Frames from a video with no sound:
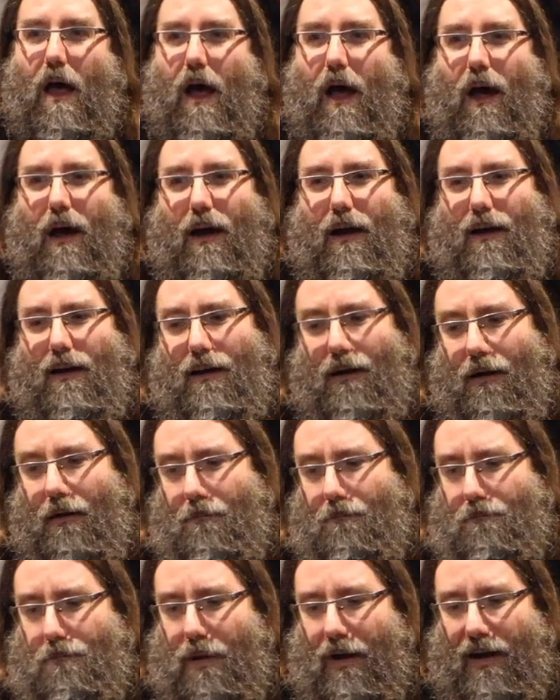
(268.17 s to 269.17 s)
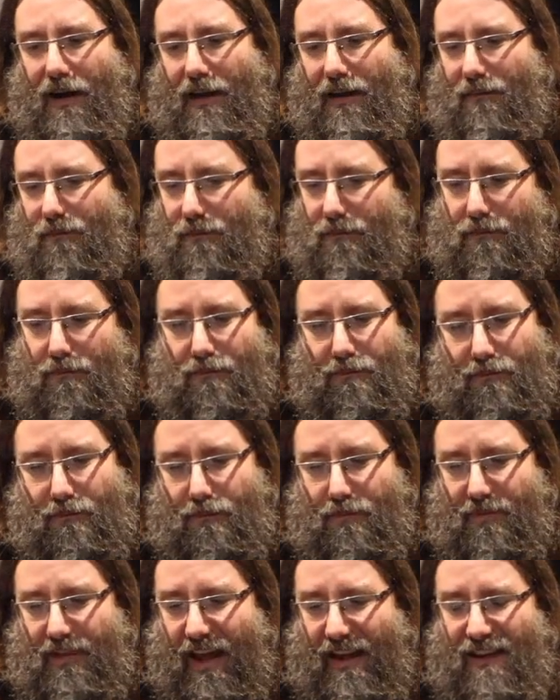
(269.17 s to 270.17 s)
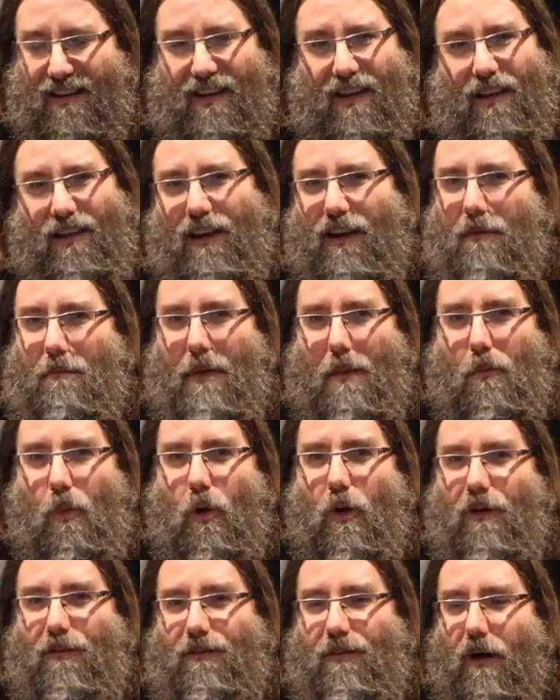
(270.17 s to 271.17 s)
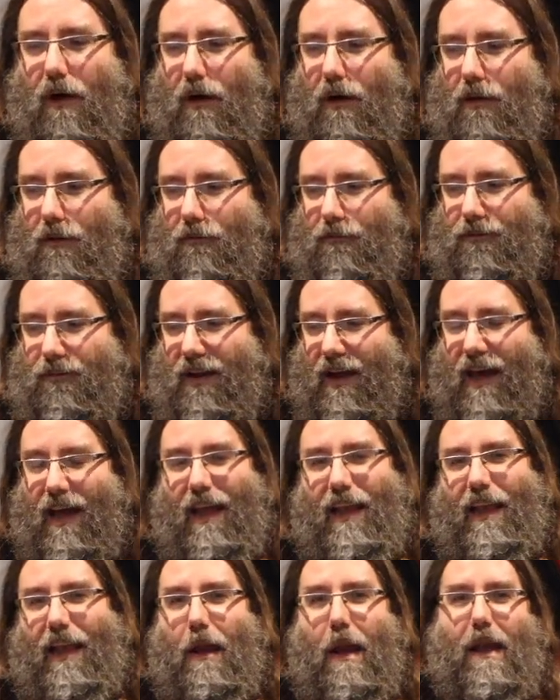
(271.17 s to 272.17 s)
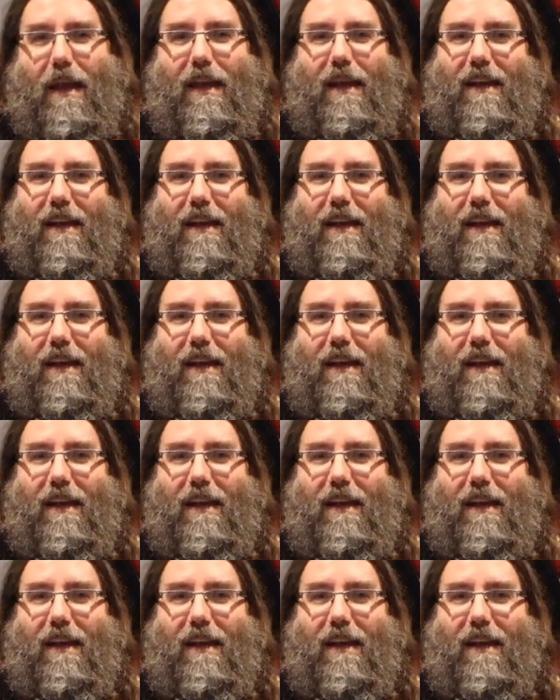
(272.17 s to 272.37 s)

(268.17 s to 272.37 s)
but that's a little bit more involved and